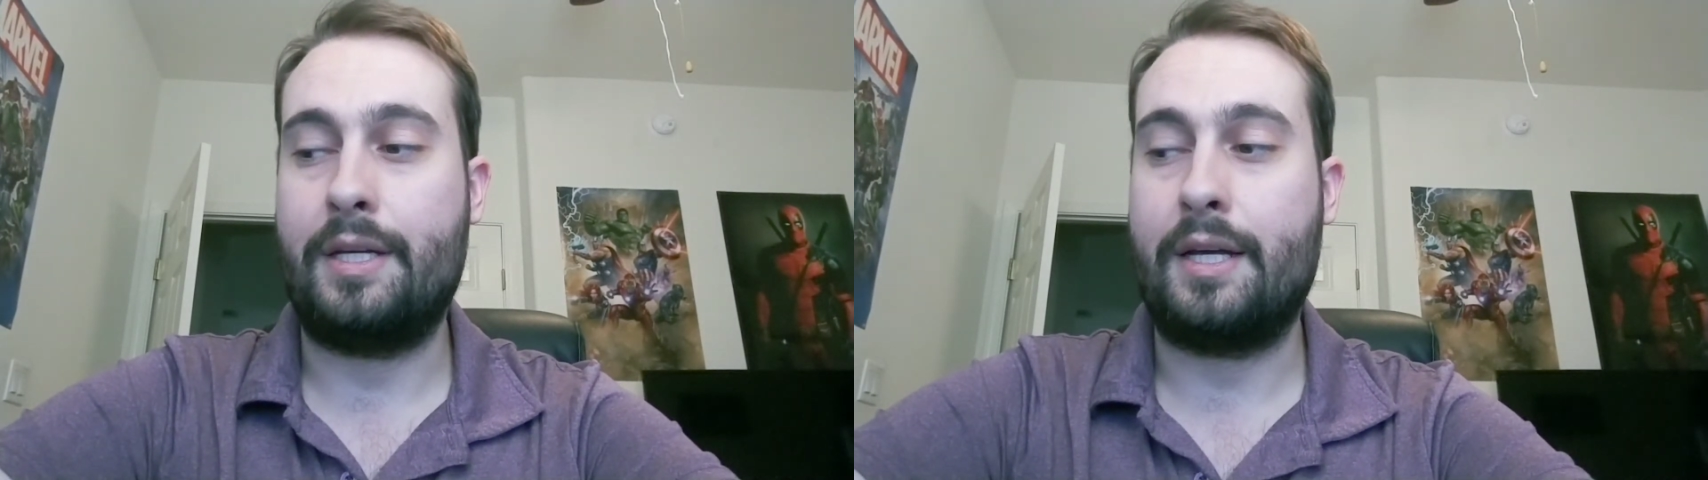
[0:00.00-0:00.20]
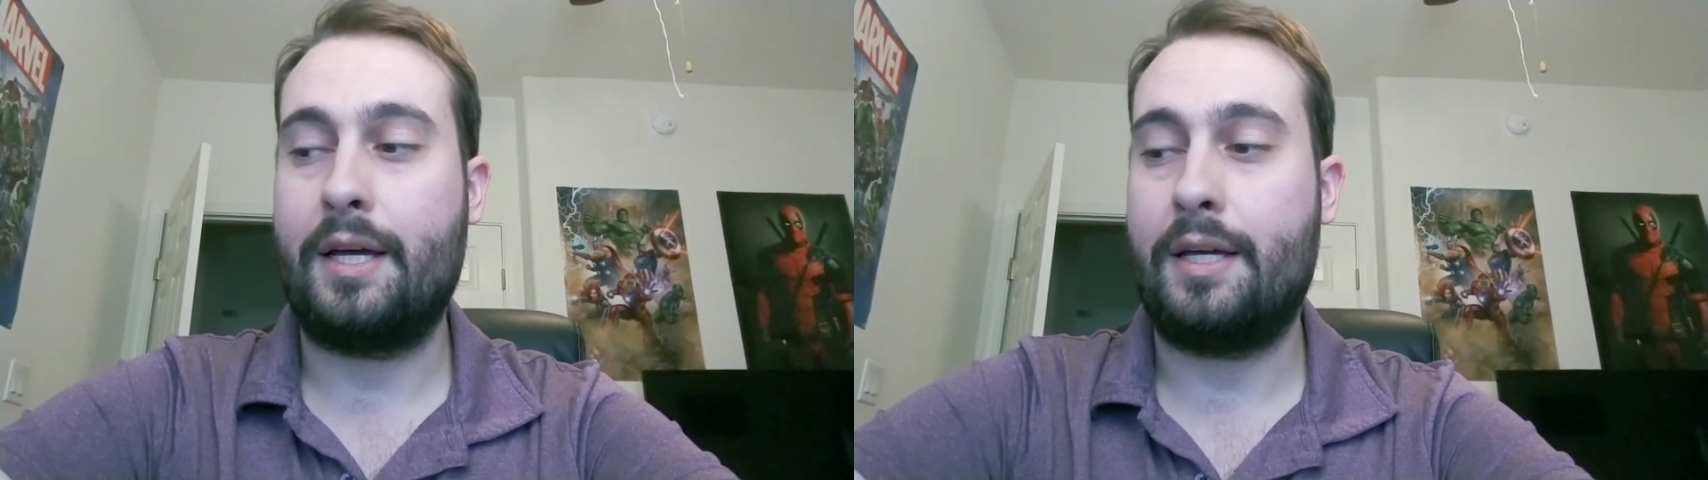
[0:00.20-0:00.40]

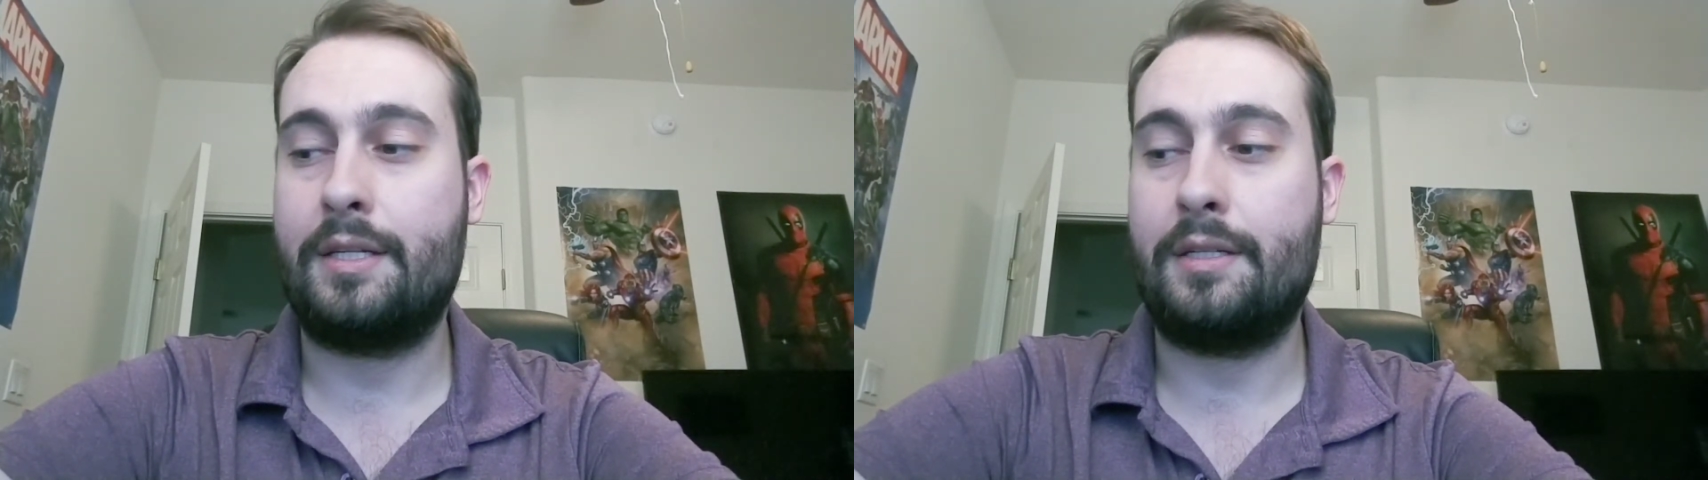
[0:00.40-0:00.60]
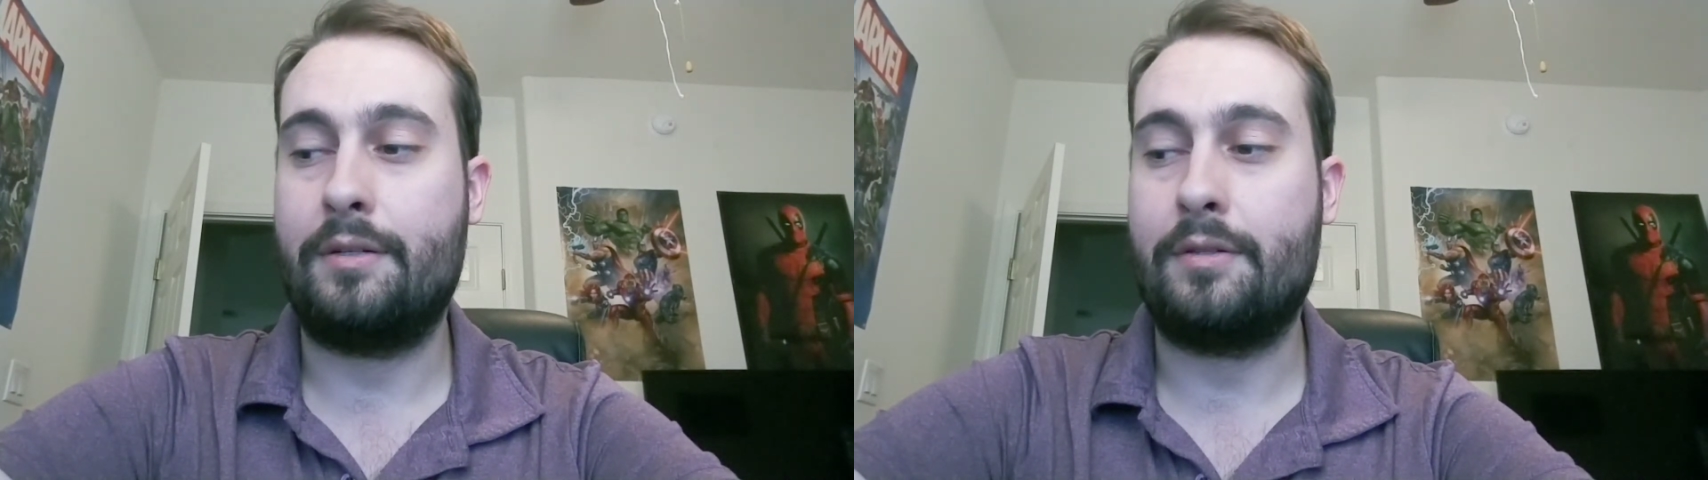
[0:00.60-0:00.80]
I had
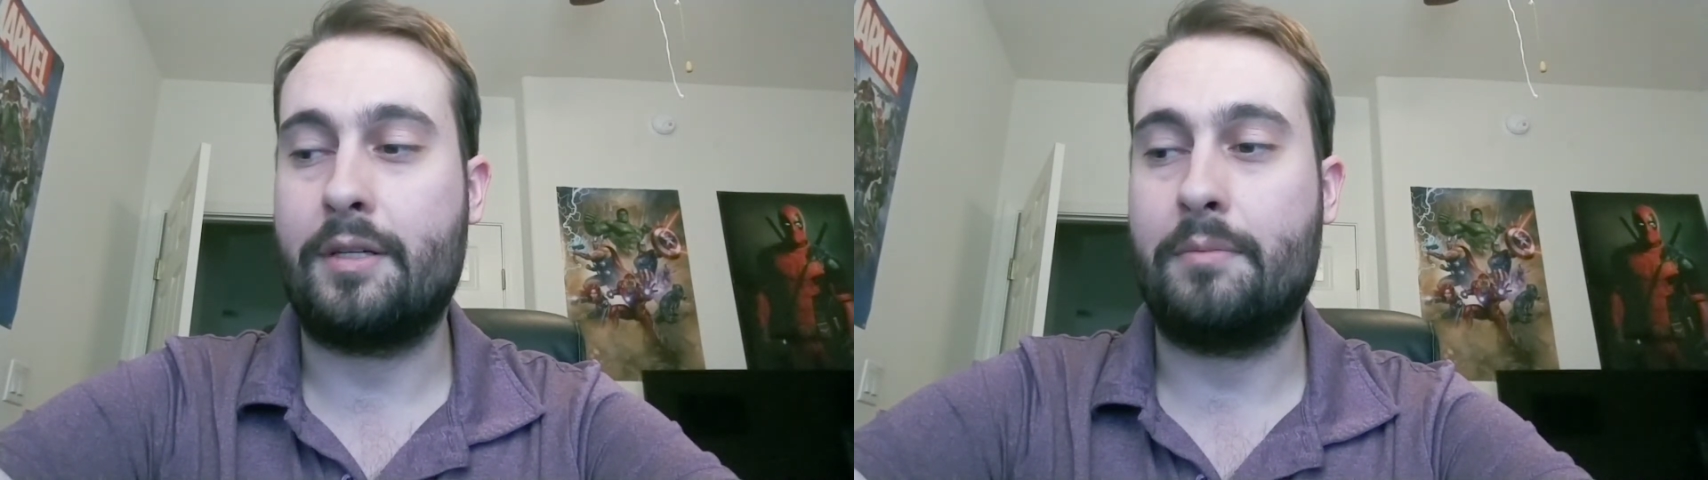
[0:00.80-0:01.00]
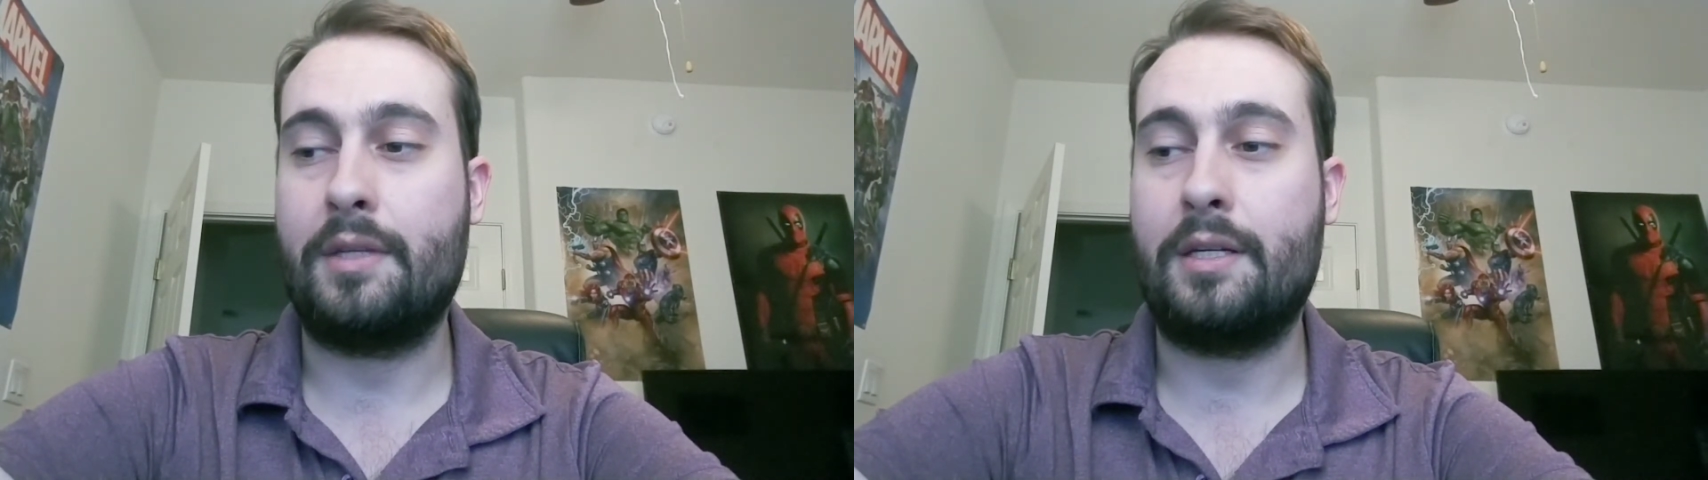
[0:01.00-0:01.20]
to do
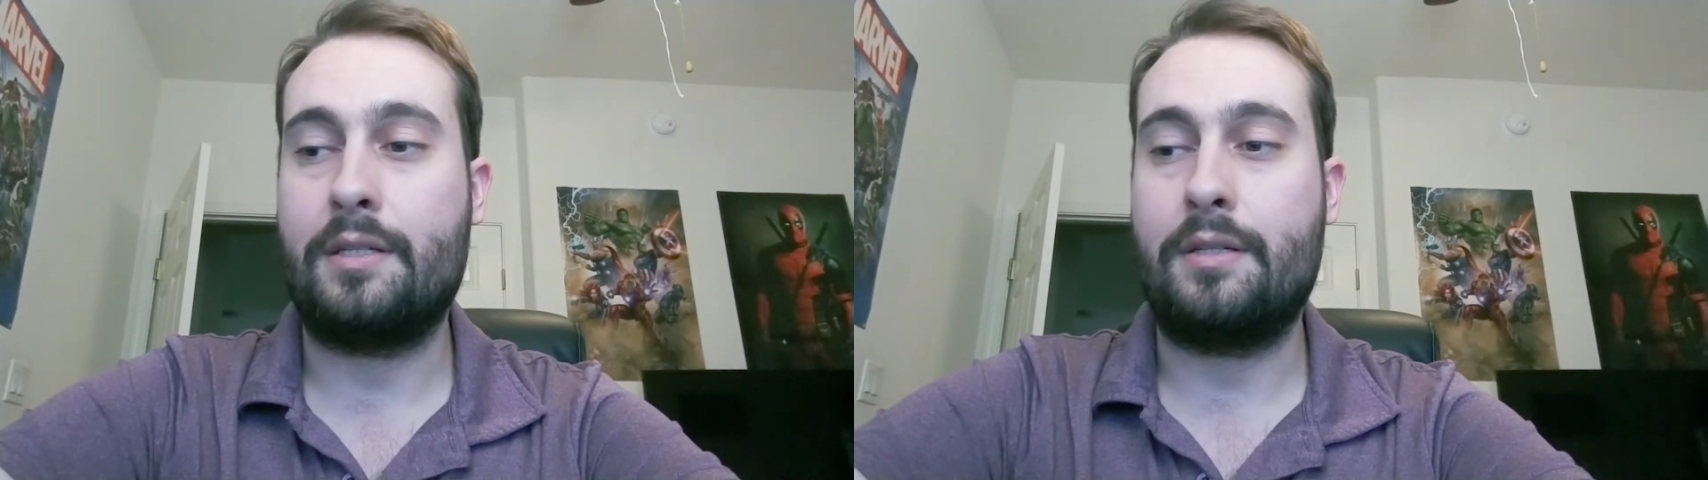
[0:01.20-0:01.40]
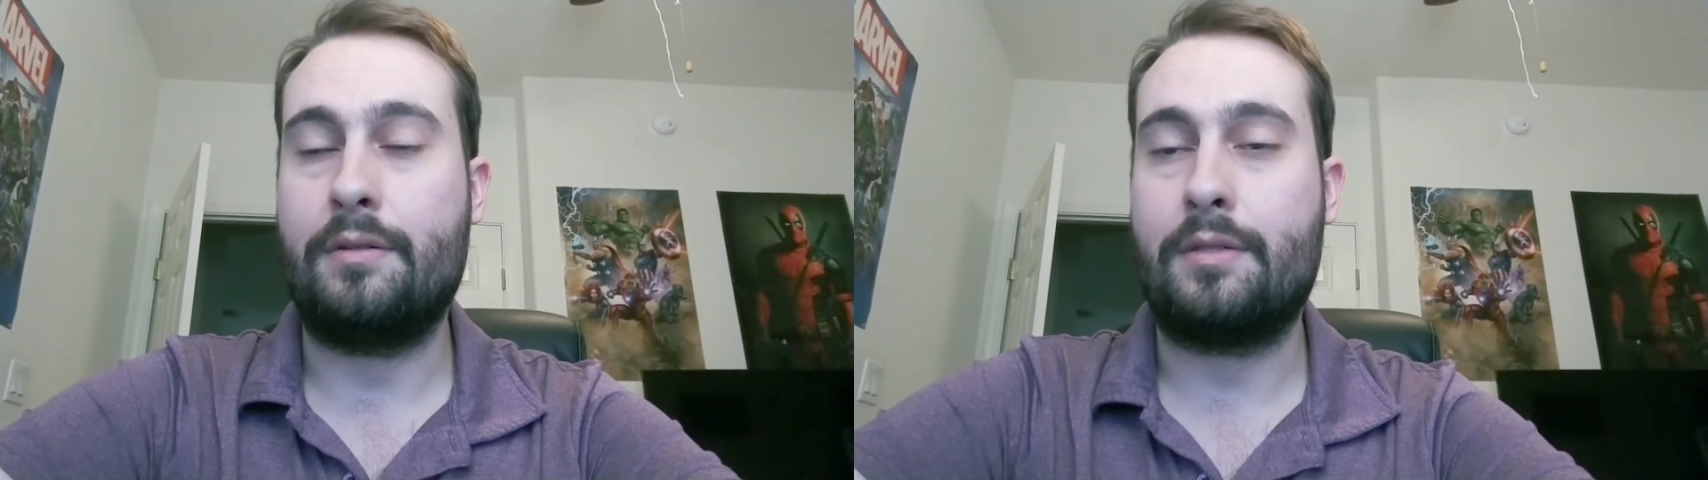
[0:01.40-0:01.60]
something
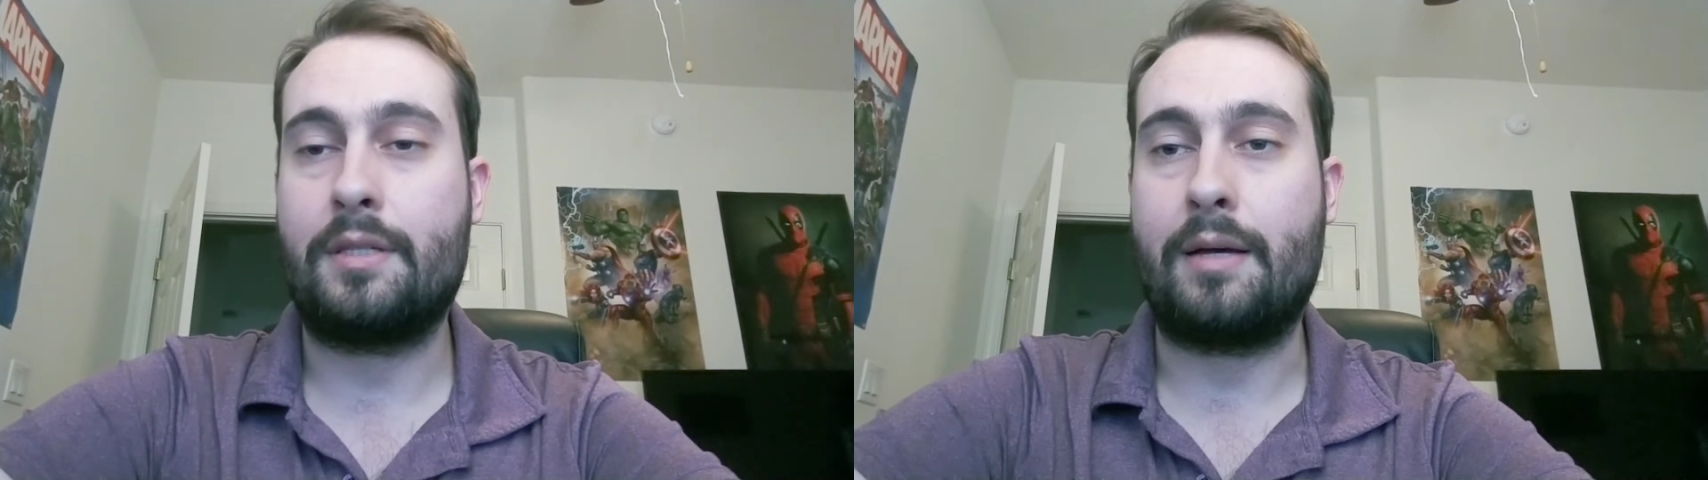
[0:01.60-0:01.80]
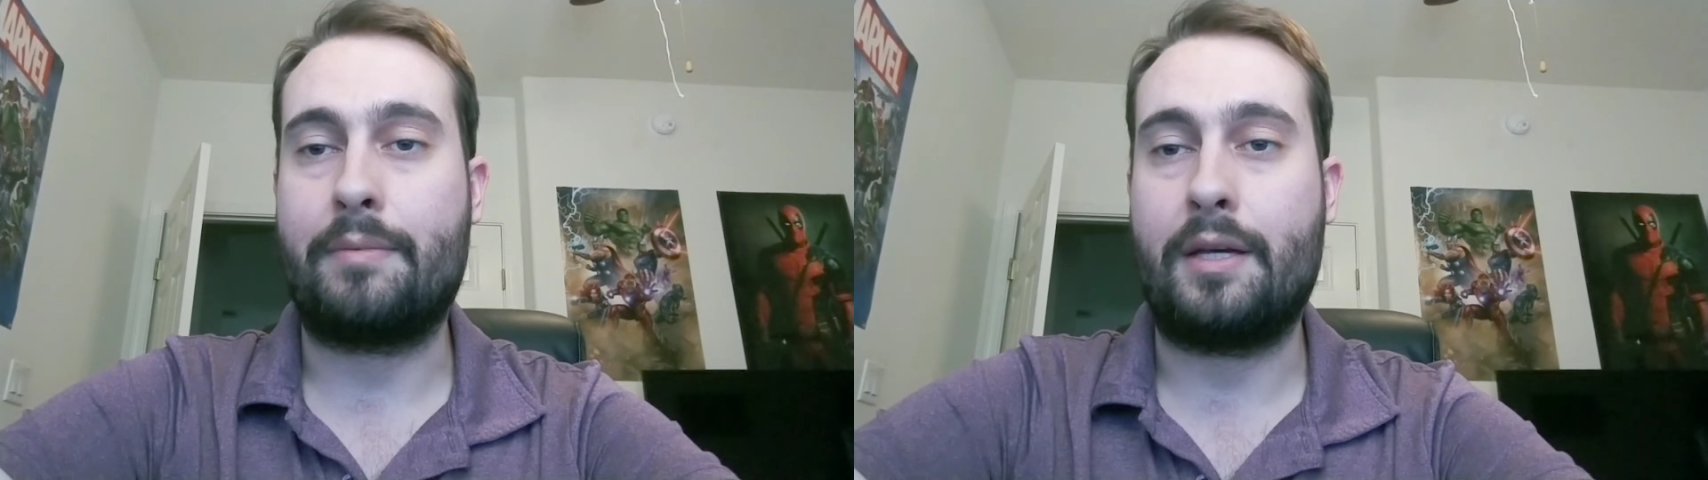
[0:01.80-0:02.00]
to
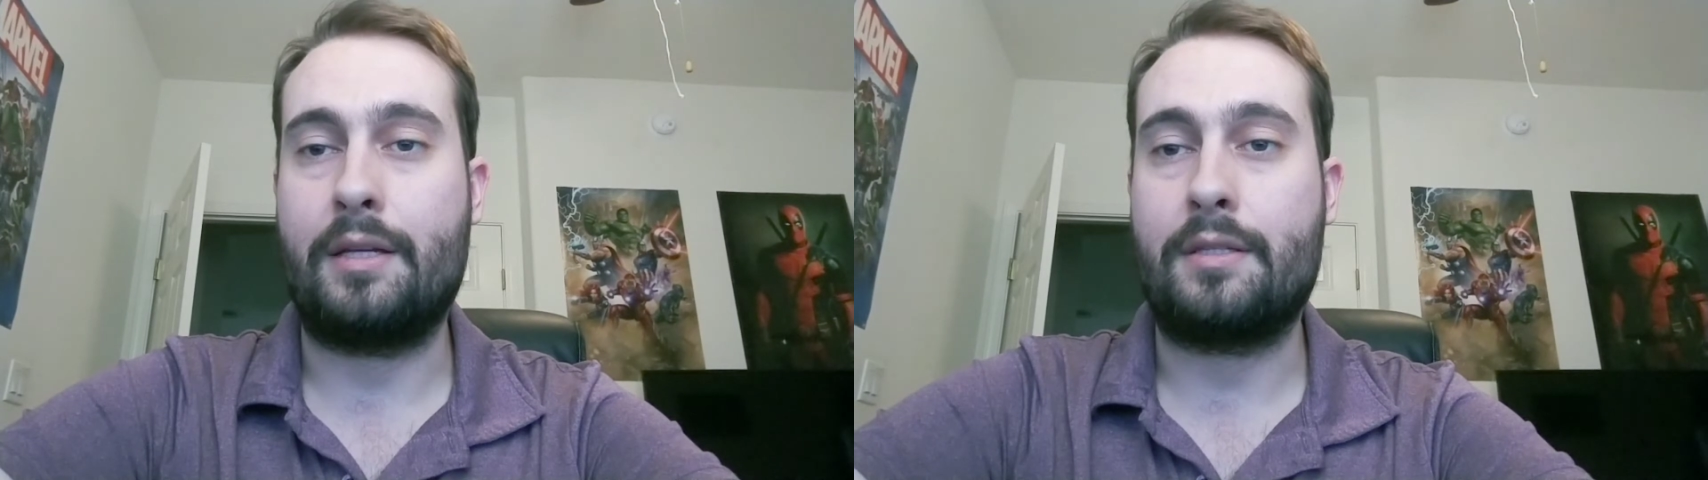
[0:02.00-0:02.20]
stop that.